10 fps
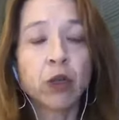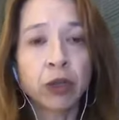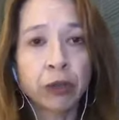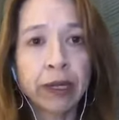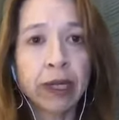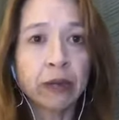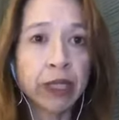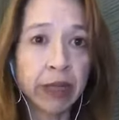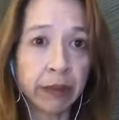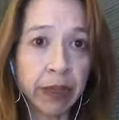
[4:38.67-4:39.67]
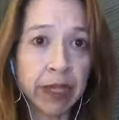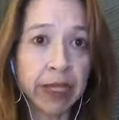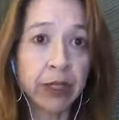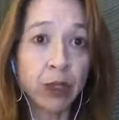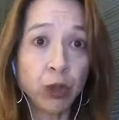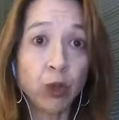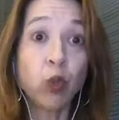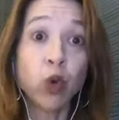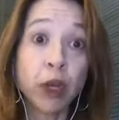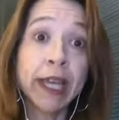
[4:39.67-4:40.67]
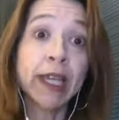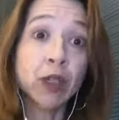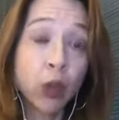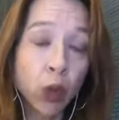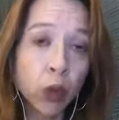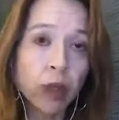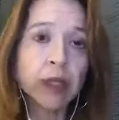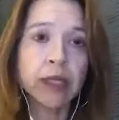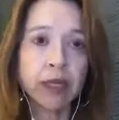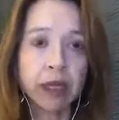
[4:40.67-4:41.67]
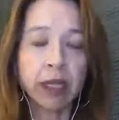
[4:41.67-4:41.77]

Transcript: Korea was committed to working towards